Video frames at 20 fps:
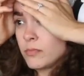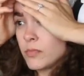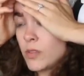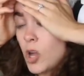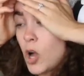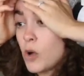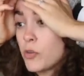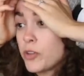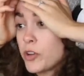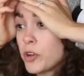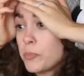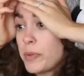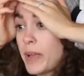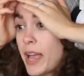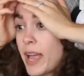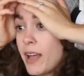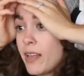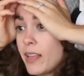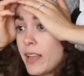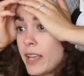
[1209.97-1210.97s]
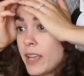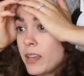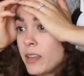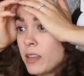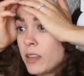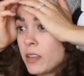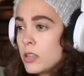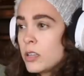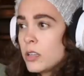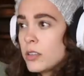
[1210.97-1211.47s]
Oh, they're
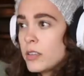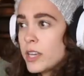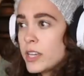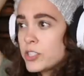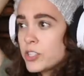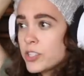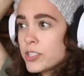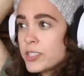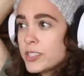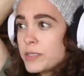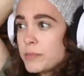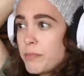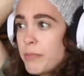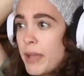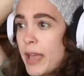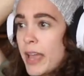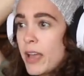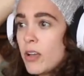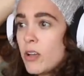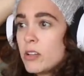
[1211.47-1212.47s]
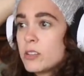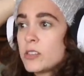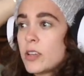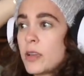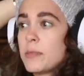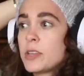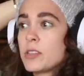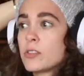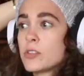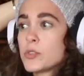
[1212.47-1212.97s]
bailing? They just bailed? I
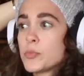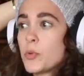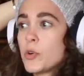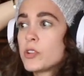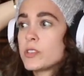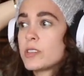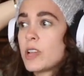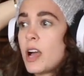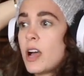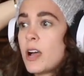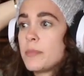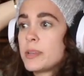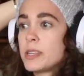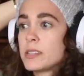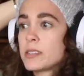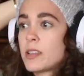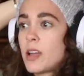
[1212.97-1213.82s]
mean, there's more zombies